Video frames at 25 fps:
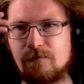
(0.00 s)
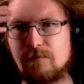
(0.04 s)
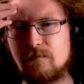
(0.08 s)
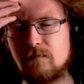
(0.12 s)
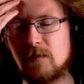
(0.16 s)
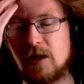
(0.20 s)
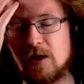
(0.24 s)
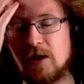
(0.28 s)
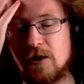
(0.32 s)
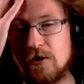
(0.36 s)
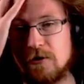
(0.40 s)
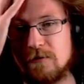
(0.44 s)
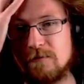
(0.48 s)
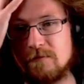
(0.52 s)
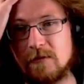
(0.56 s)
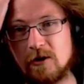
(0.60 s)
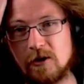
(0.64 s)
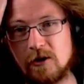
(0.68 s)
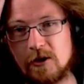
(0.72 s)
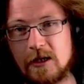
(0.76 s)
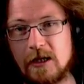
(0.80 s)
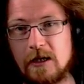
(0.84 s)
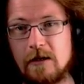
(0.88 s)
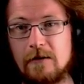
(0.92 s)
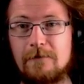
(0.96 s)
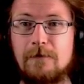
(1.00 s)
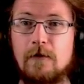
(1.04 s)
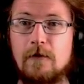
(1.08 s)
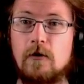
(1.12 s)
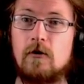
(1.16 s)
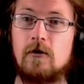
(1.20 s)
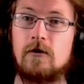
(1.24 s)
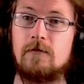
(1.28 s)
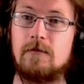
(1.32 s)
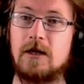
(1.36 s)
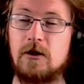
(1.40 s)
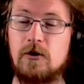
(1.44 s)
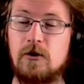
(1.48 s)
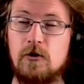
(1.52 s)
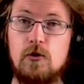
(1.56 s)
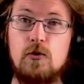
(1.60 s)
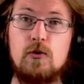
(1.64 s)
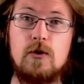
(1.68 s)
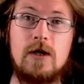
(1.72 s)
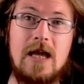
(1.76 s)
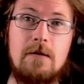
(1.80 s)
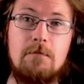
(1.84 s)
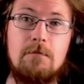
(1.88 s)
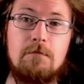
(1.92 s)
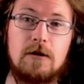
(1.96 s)
you know, looking for in New
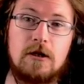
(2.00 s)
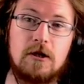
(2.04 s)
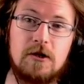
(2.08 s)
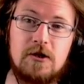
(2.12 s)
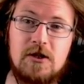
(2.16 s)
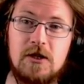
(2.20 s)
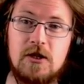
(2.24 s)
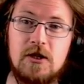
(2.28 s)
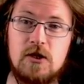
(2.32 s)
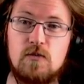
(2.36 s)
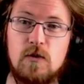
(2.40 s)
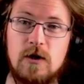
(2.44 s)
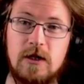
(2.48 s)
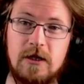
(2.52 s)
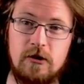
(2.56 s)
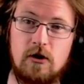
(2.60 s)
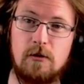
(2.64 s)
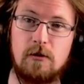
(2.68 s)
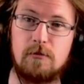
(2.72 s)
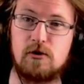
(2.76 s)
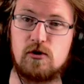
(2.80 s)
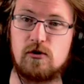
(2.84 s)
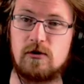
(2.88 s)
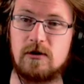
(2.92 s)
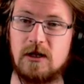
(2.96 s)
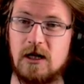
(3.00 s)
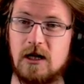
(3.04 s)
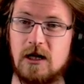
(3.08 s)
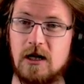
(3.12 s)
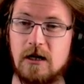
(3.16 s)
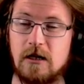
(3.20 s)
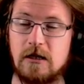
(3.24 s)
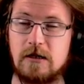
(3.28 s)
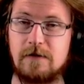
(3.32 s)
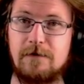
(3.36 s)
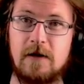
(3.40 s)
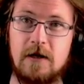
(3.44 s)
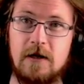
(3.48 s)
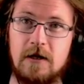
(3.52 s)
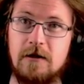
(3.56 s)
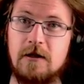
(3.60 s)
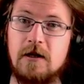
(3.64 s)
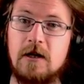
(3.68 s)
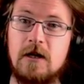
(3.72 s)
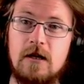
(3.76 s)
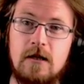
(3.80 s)
Game Pluses, where the orbs are a lot harder to find,